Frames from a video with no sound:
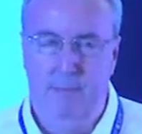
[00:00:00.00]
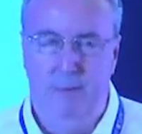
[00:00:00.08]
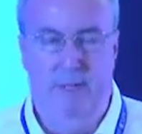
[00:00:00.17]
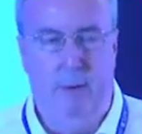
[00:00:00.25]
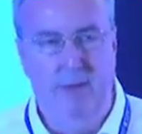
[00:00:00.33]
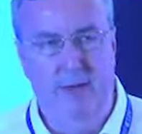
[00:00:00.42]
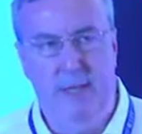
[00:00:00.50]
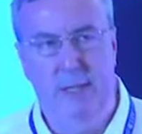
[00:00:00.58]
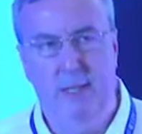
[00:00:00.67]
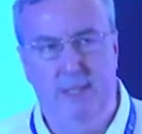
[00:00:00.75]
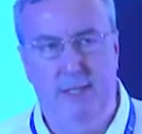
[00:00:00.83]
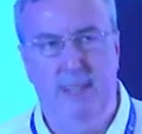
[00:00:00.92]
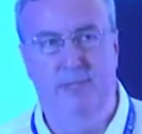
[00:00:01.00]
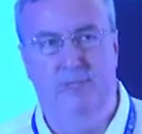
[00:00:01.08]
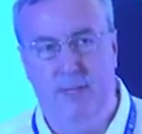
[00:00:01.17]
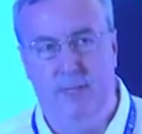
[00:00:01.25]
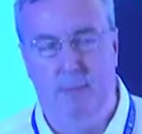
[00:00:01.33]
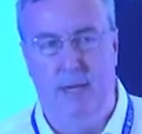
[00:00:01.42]
So I think there is this
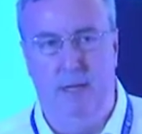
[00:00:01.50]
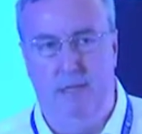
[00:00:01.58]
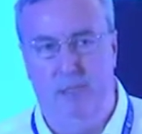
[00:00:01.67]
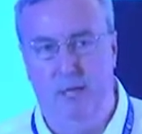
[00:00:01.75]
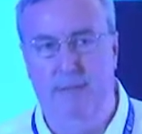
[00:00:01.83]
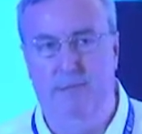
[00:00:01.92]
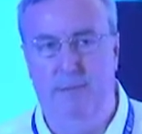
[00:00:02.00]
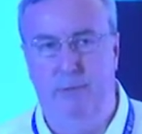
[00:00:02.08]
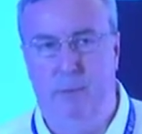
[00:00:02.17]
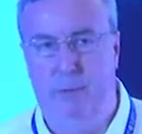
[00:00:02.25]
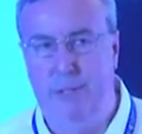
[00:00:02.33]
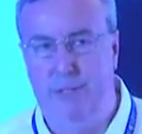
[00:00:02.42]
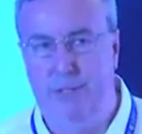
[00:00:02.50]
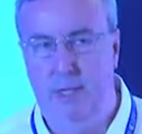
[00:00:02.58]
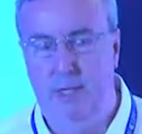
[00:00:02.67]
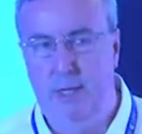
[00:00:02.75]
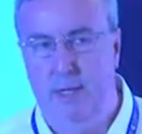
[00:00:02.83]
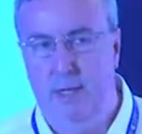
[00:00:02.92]
fundamental shift towards
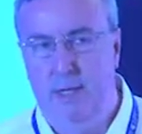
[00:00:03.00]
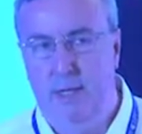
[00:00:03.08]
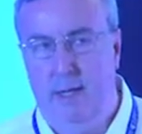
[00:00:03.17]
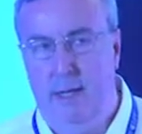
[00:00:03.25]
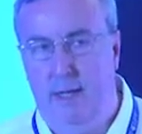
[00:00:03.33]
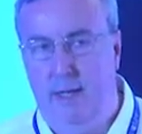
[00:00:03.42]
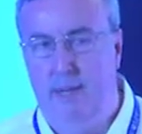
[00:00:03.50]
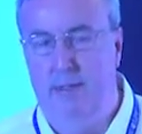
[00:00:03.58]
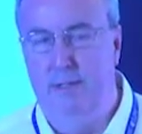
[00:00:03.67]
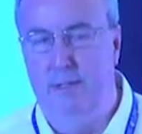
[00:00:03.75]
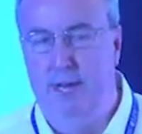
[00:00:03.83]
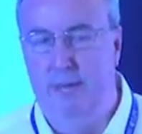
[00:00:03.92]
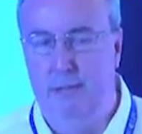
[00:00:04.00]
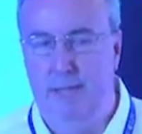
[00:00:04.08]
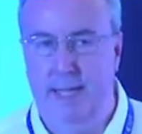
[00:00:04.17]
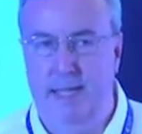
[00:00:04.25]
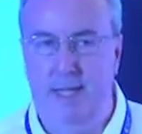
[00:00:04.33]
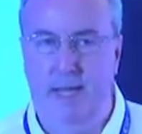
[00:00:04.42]
China
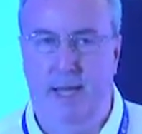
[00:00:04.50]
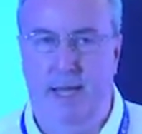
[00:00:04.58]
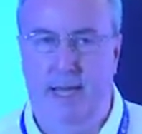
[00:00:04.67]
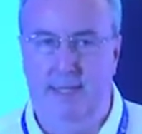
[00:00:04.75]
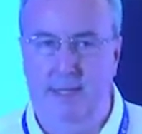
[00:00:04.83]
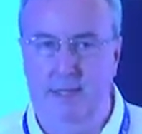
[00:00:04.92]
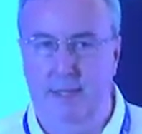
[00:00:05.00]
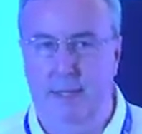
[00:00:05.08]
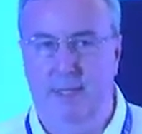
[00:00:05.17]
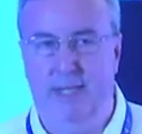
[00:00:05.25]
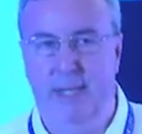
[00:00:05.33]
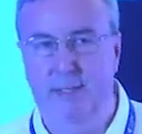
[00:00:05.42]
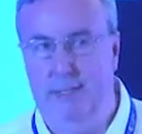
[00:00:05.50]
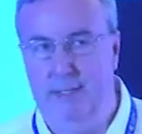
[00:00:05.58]
and India as the new centers